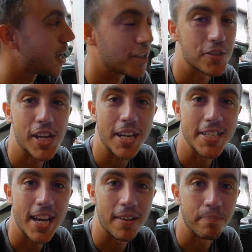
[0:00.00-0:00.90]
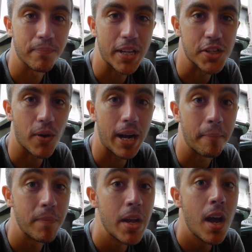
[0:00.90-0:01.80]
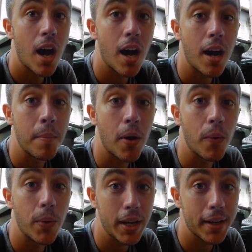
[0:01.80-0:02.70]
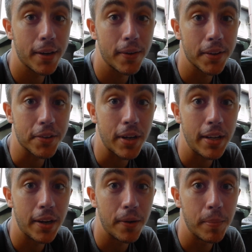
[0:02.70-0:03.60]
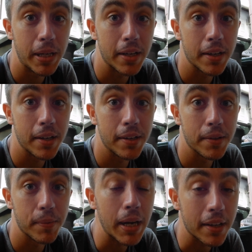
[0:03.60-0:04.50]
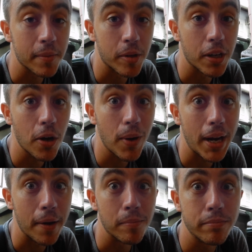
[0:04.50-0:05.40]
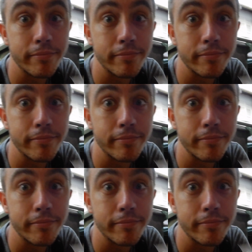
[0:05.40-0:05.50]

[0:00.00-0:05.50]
other side of town. That's all right. We got to go on the train though because we got somewhere to go right now.